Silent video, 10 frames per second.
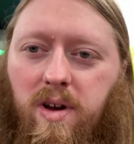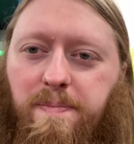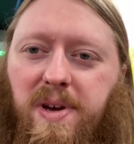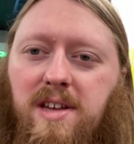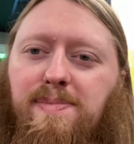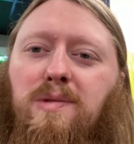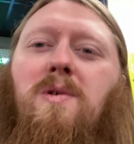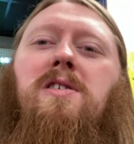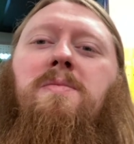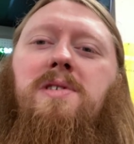What up, peeps?
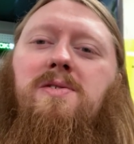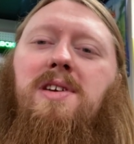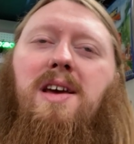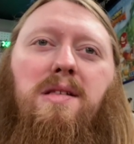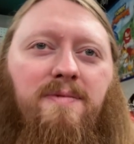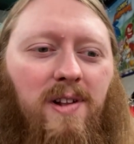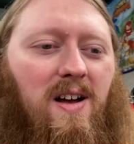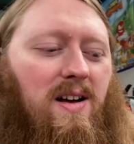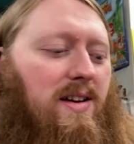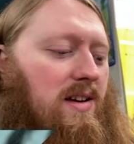Welcome to today's
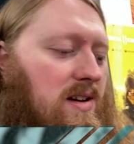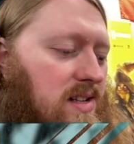vlog.